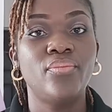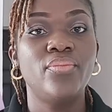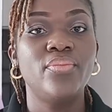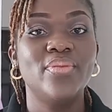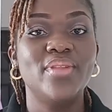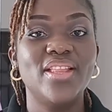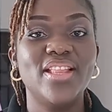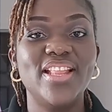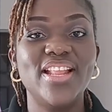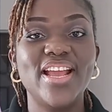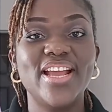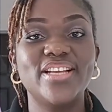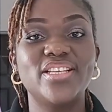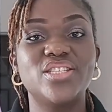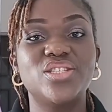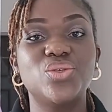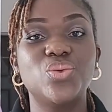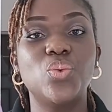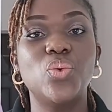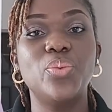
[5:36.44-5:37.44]

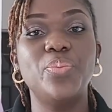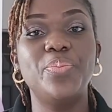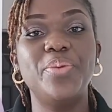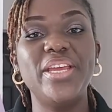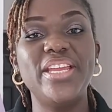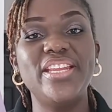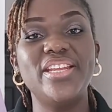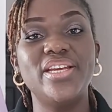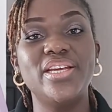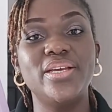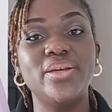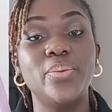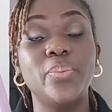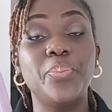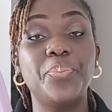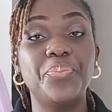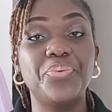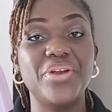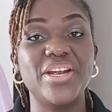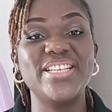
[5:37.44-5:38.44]
Next will be the
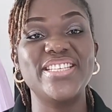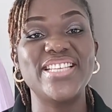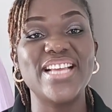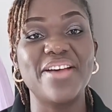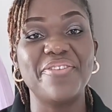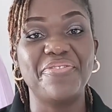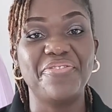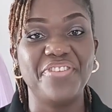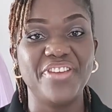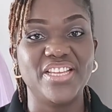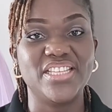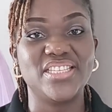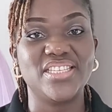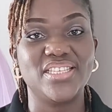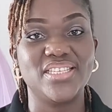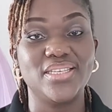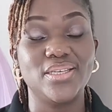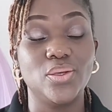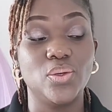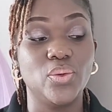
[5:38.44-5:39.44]
presser fit,
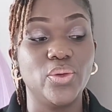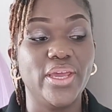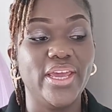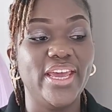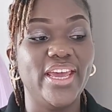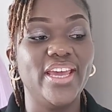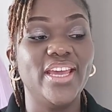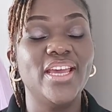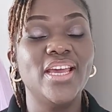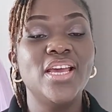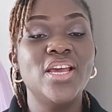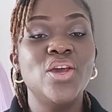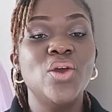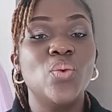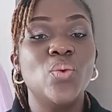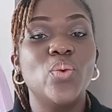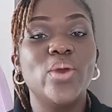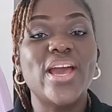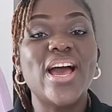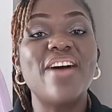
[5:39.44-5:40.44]
okay?
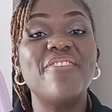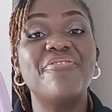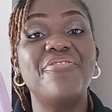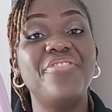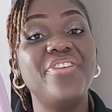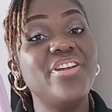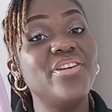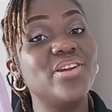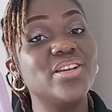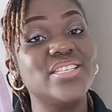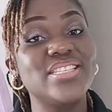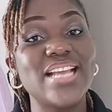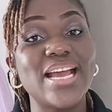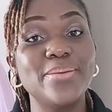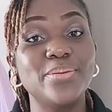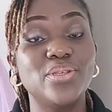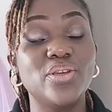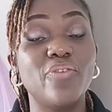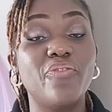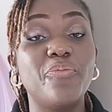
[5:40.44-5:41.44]
We have various types
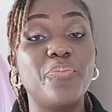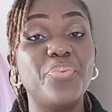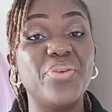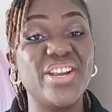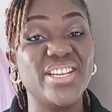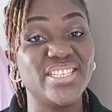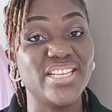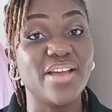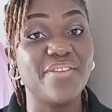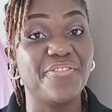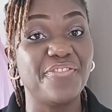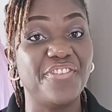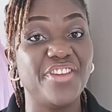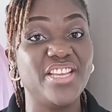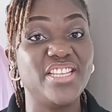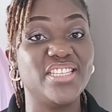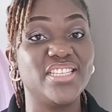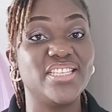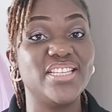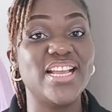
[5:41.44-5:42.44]
of presser
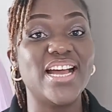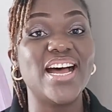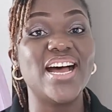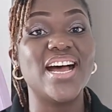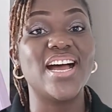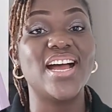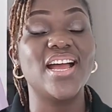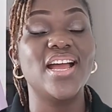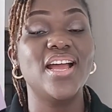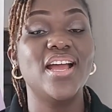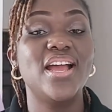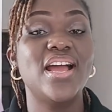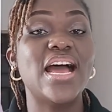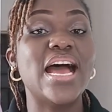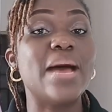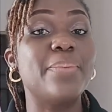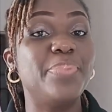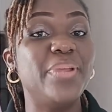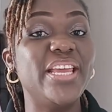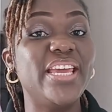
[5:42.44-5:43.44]
fit that are
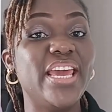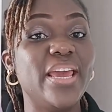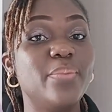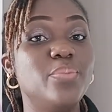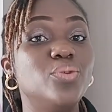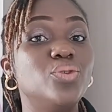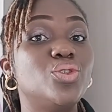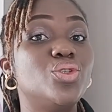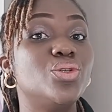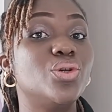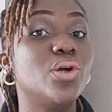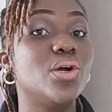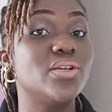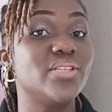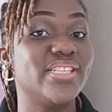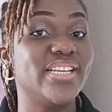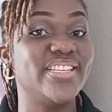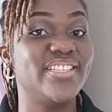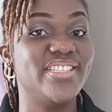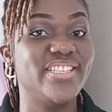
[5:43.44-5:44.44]
applicable to
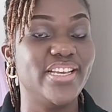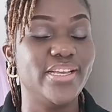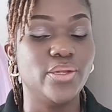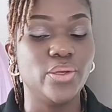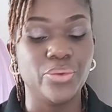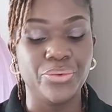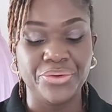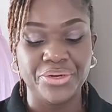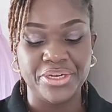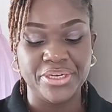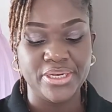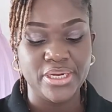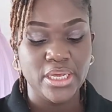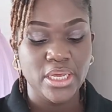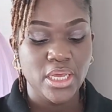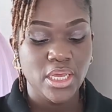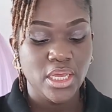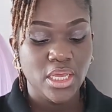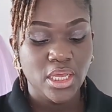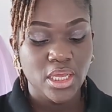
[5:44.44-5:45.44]
corset tailoring.
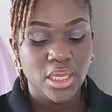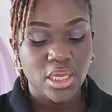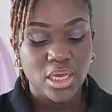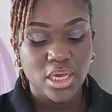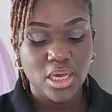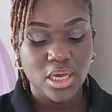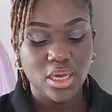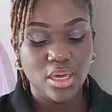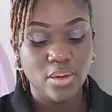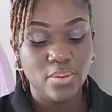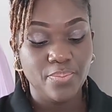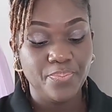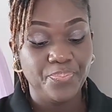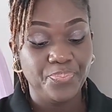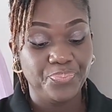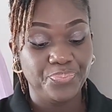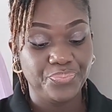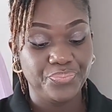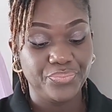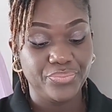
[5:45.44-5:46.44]

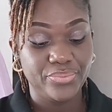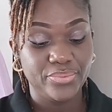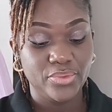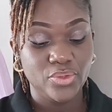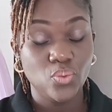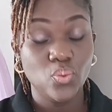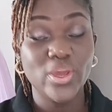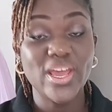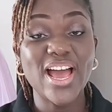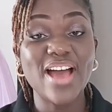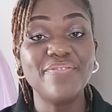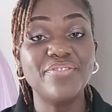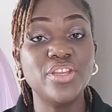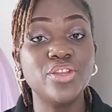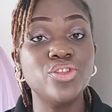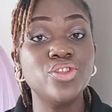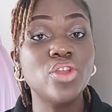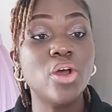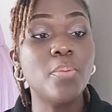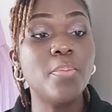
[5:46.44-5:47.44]
We have the
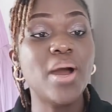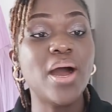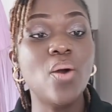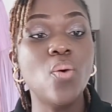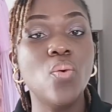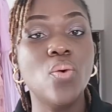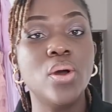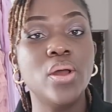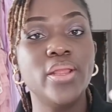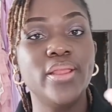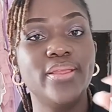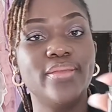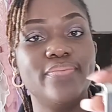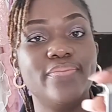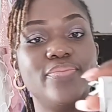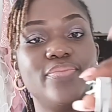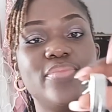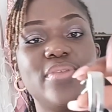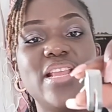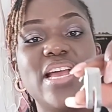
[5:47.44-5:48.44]
normal one
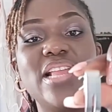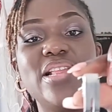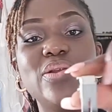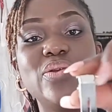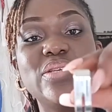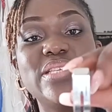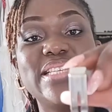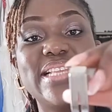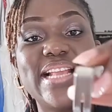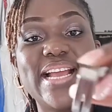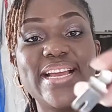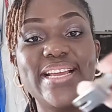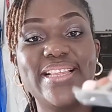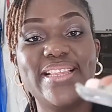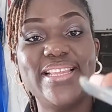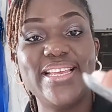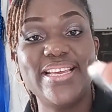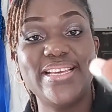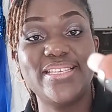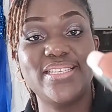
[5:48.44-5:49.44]
that looks like
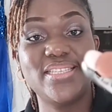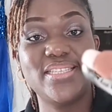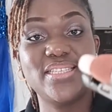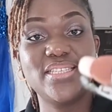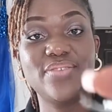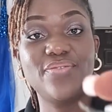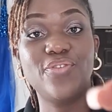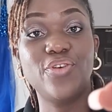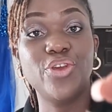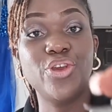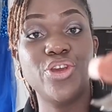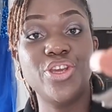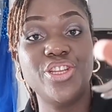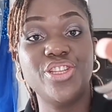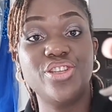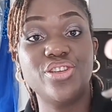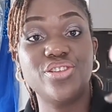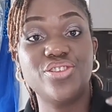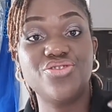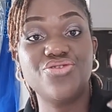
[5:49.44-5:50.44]
this for your
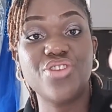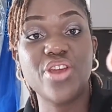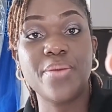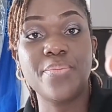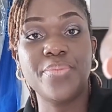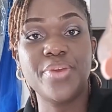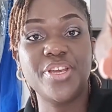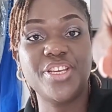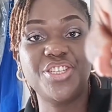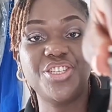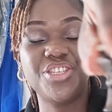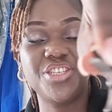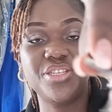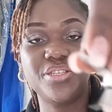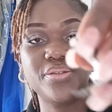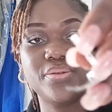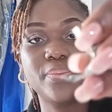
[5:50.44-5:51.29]
industrial machine.